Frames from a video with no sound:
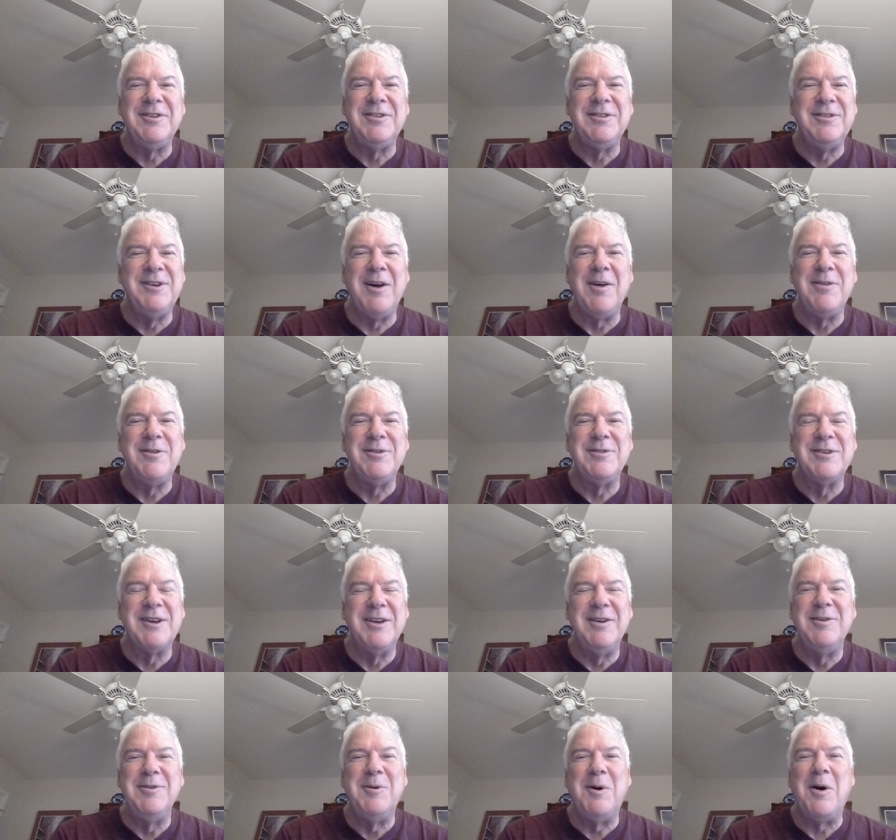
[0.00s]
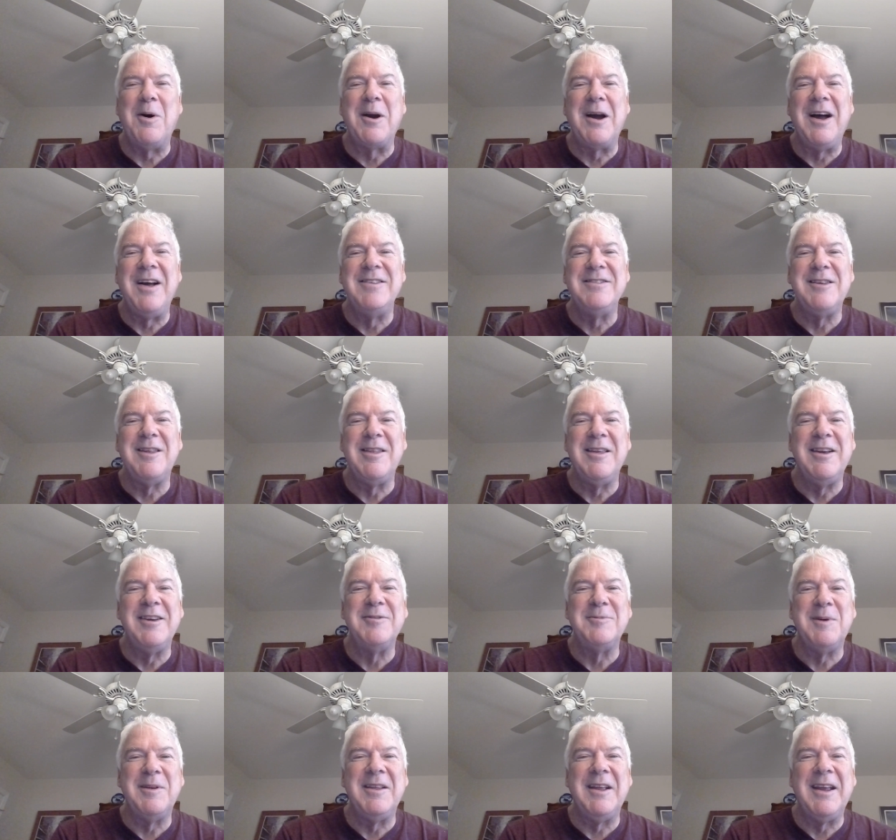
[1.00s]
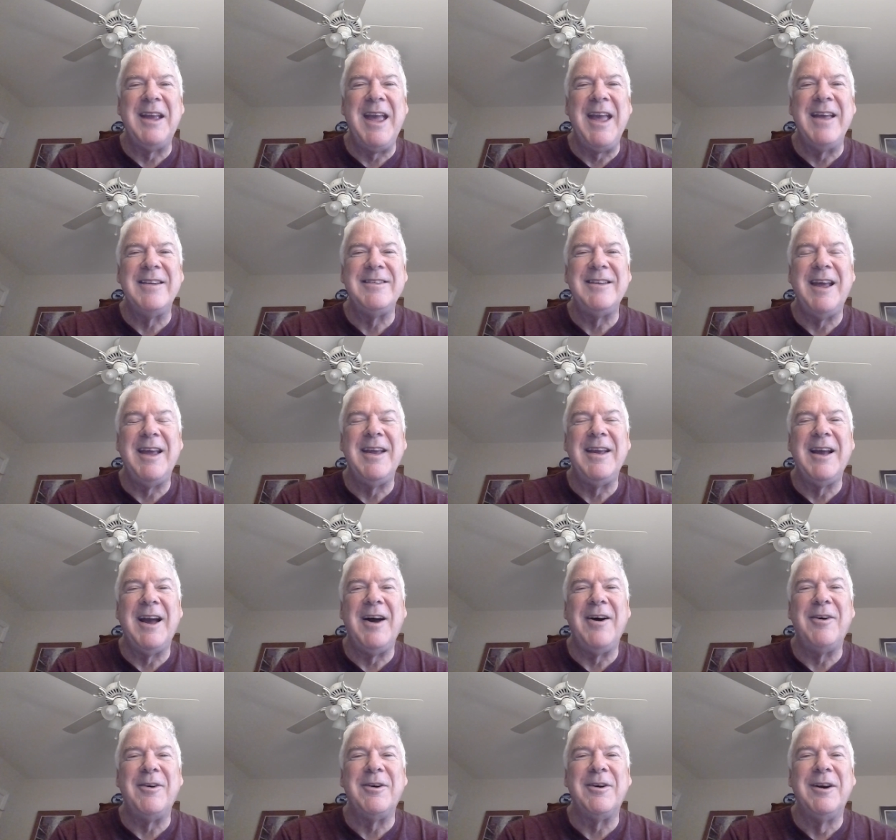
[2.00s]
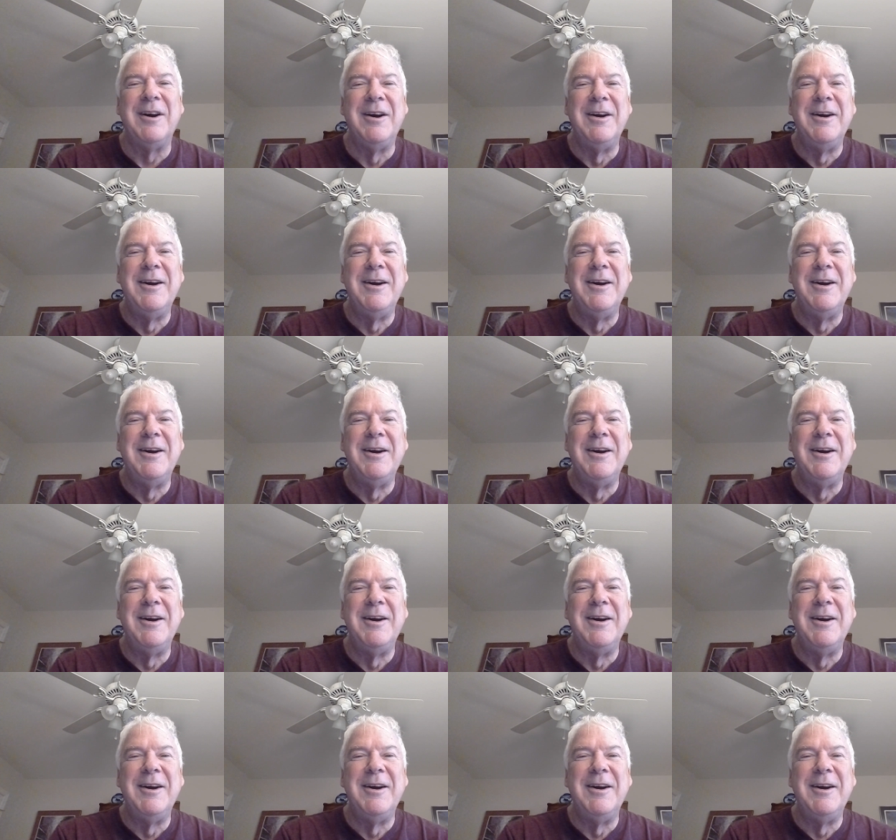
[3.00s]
and others can do all kinds of things, but they can't take our